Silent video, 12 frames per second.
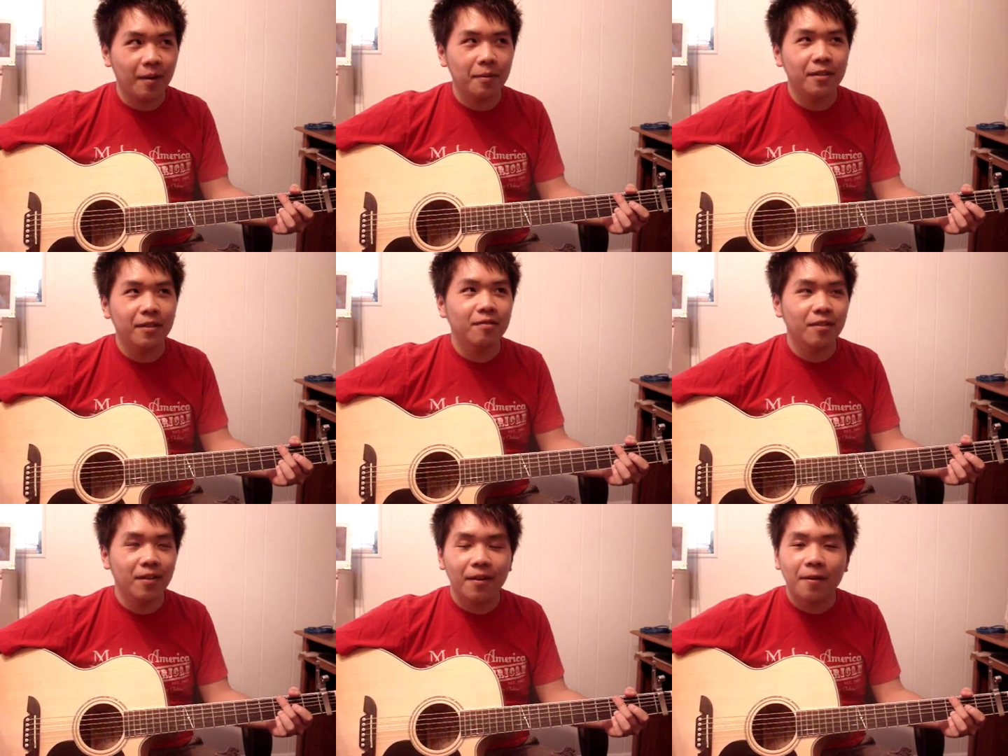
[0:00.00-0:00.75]
I
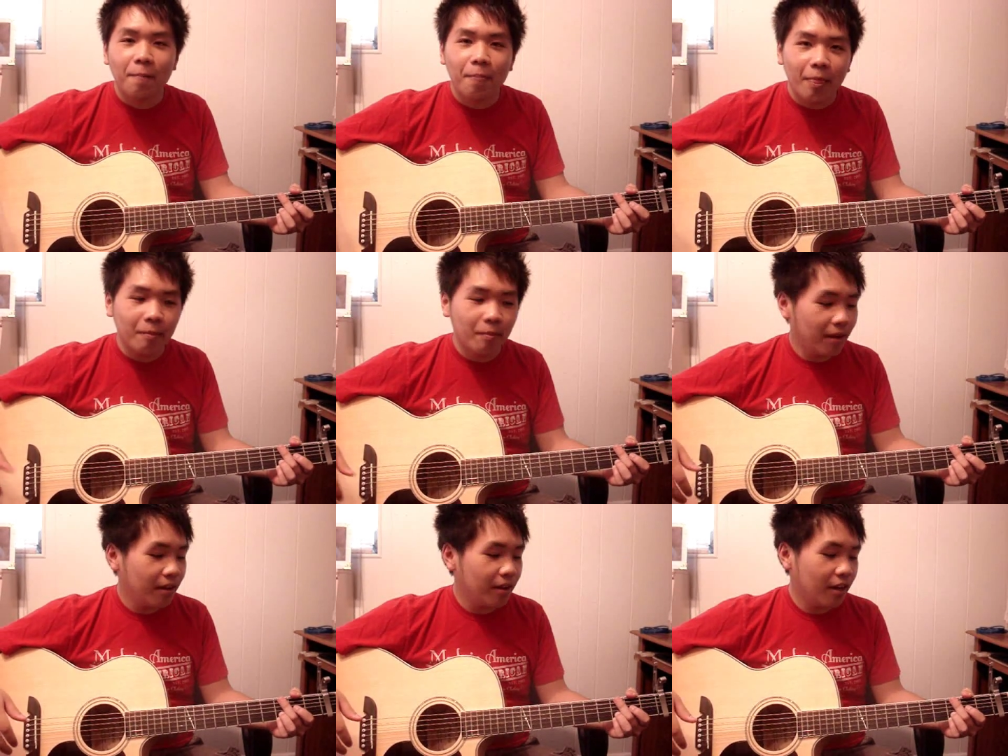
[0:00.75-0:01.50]
believe.
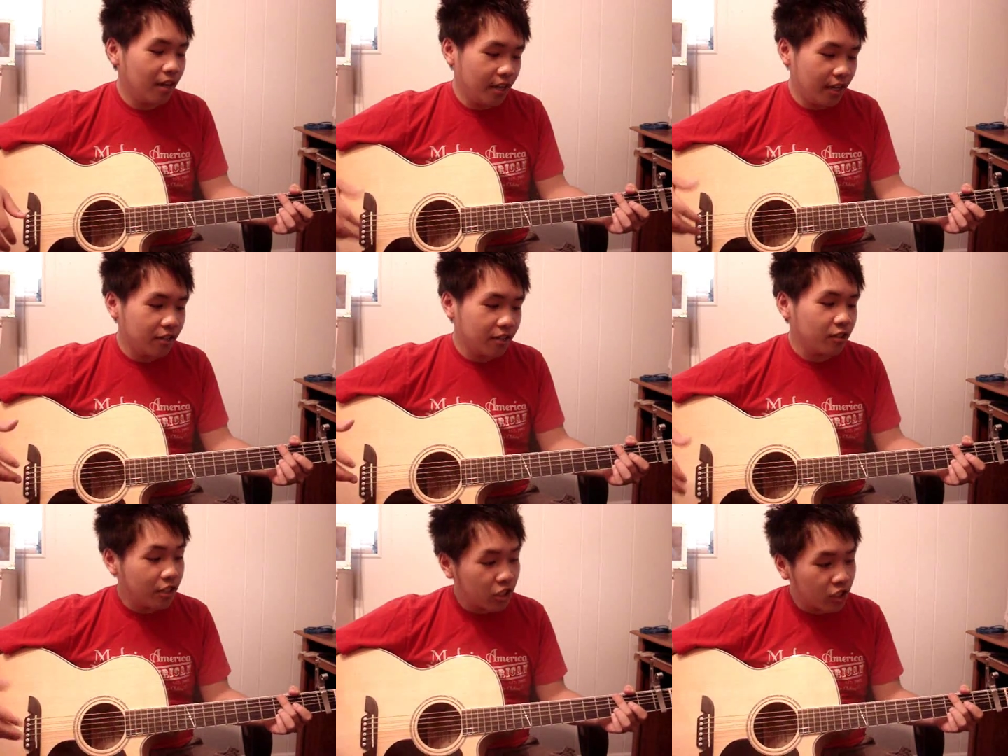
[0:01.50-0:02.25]
But
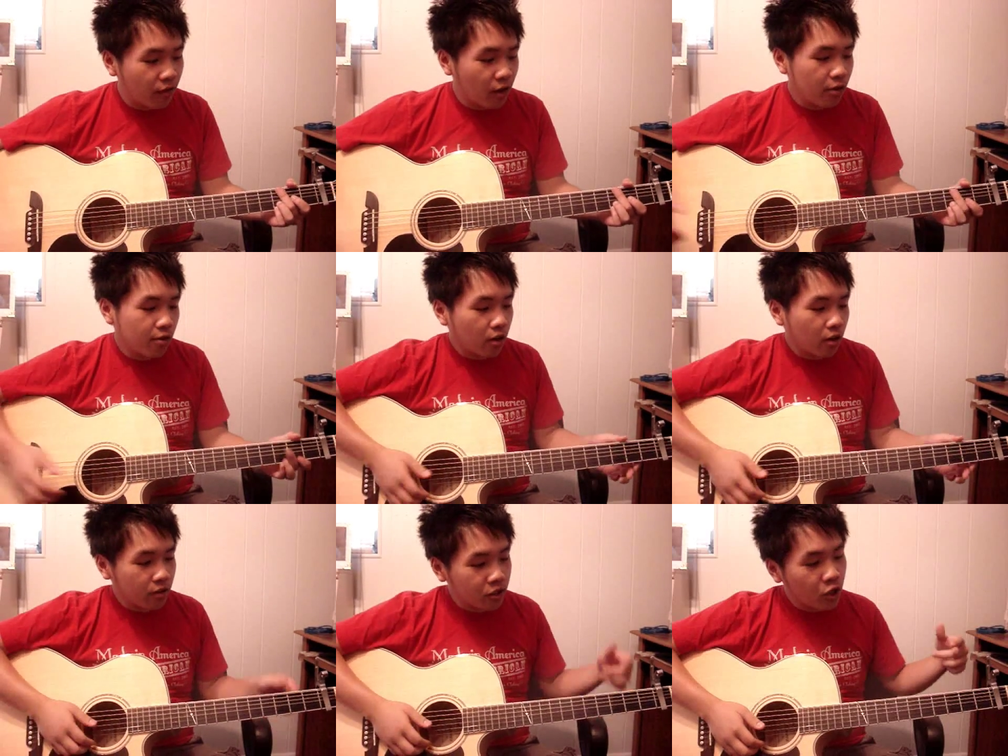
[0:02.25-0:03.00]
yes, and just follow
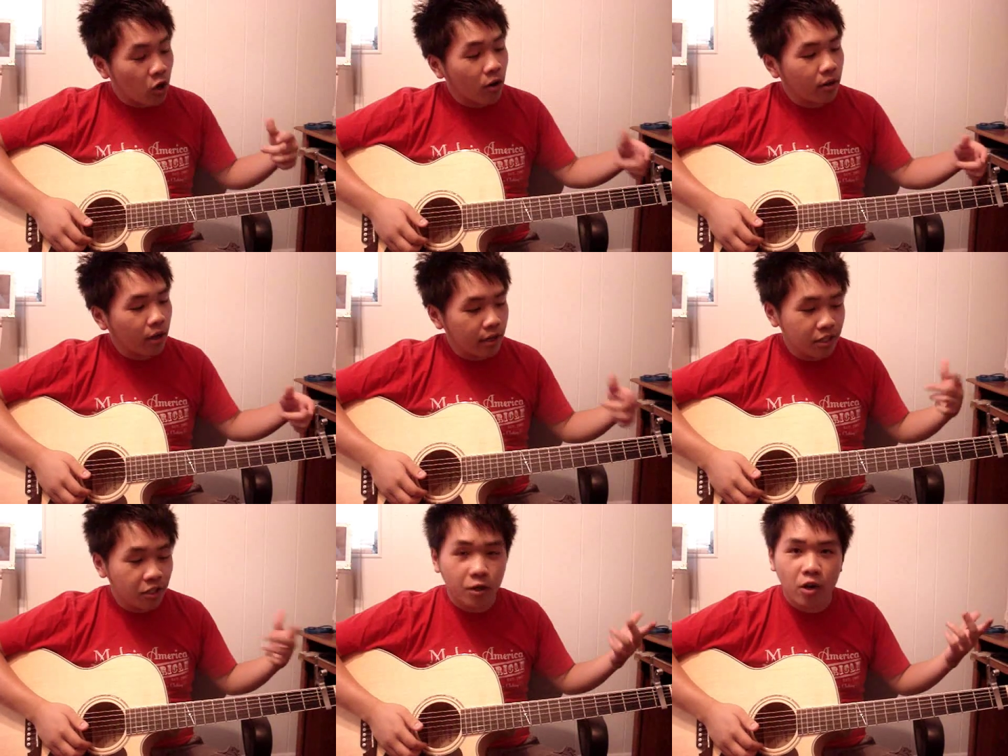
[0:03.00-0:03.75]
along.
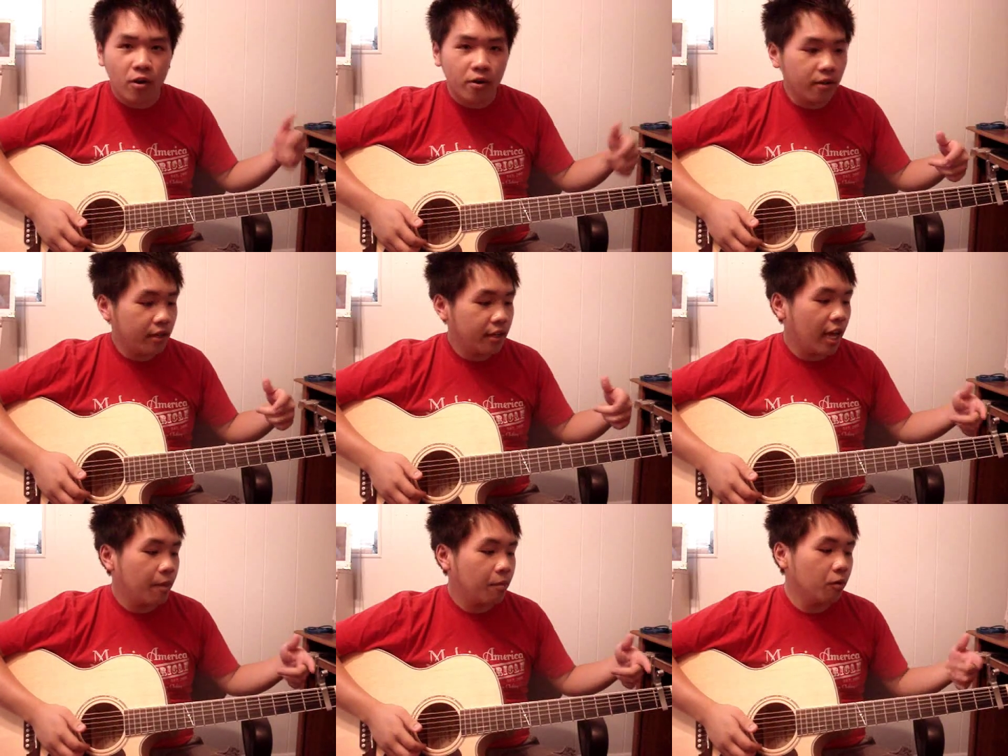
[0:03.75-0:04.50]
Disregard the
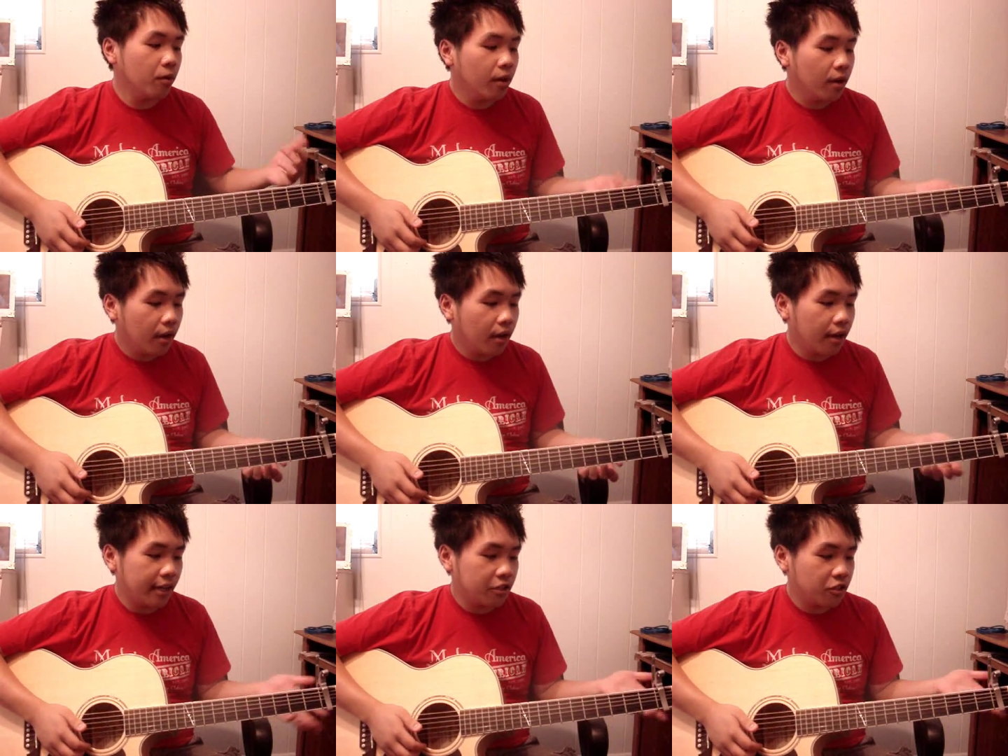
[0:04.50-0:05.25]
capo.
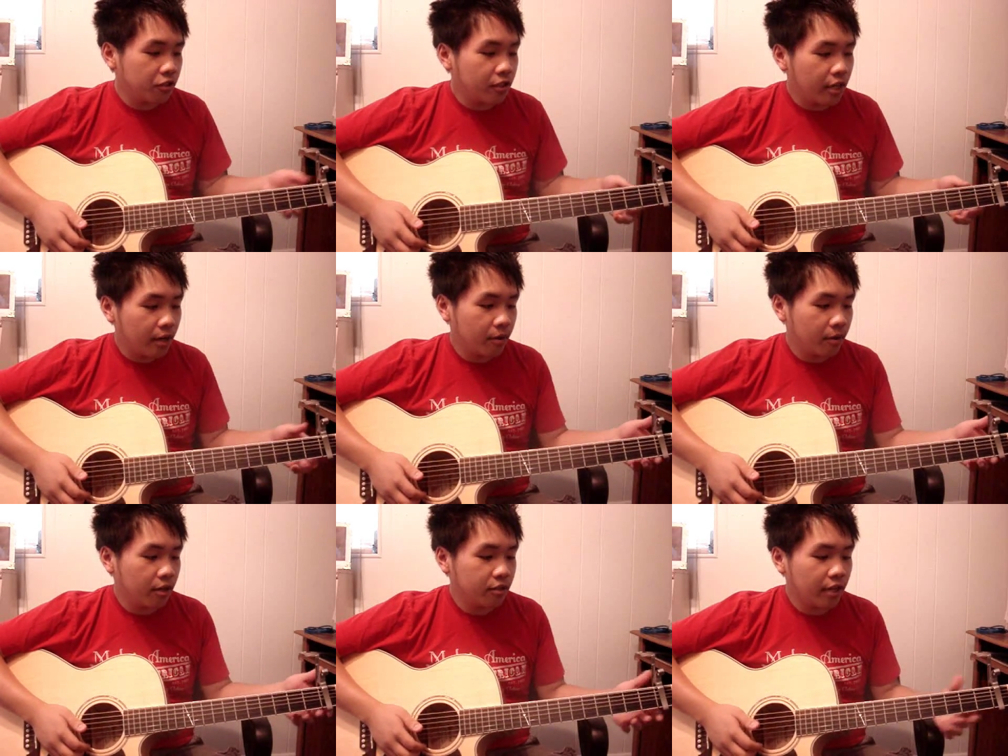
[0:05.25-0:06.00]
That's just there
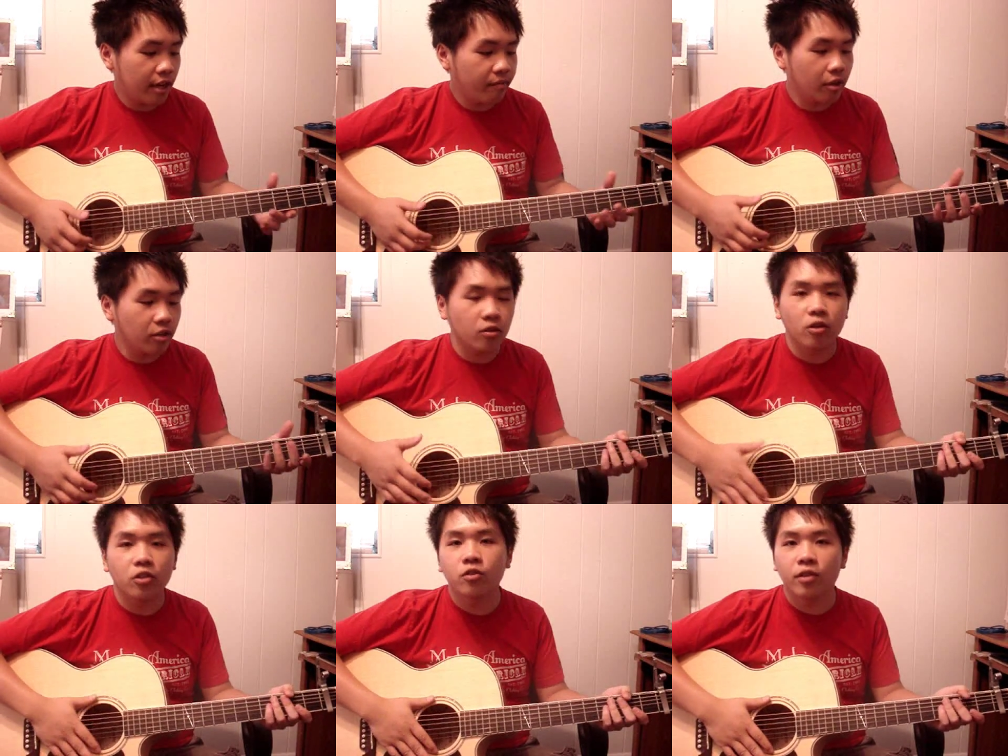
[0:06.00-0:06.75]
because I have my
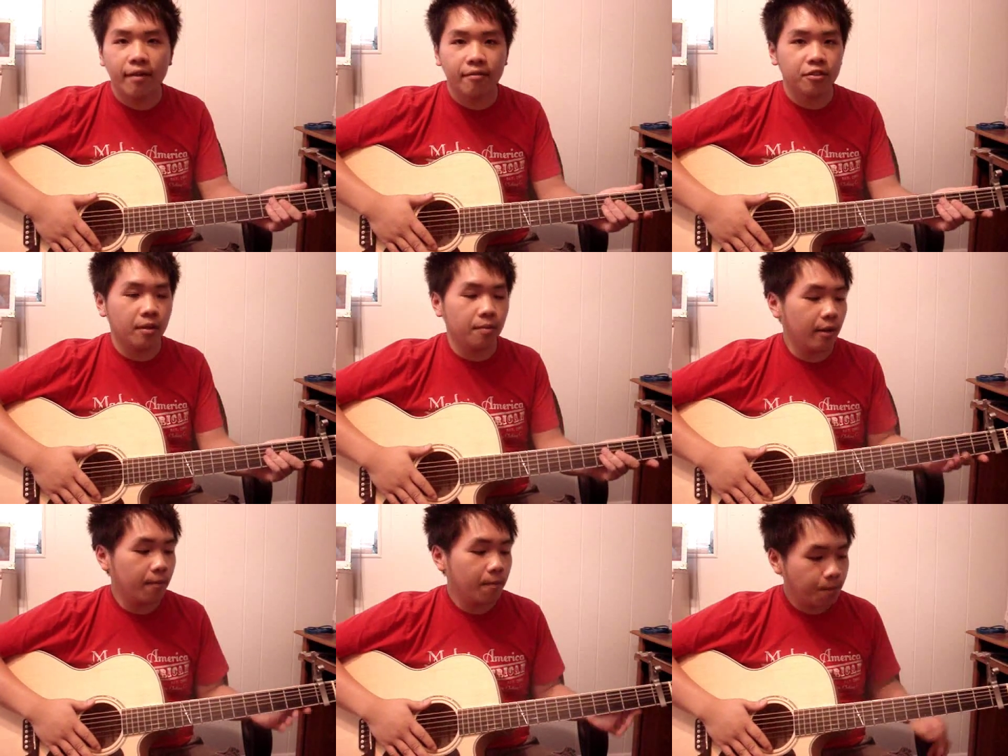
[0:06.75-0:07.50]
guitar tuned half
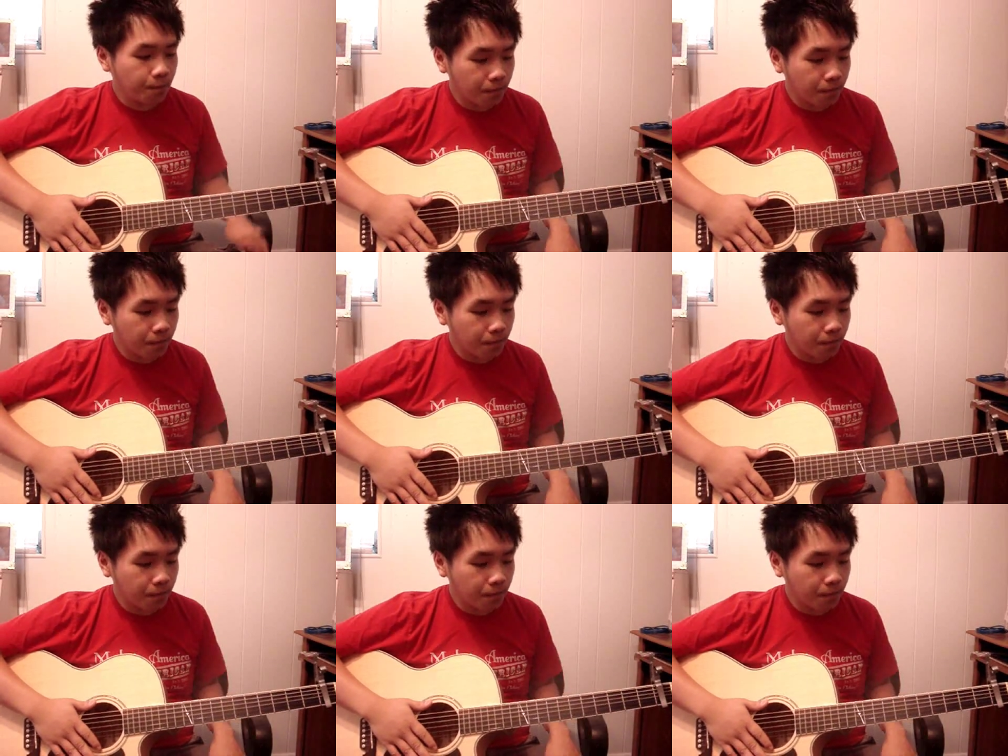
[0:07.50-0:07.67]
step down.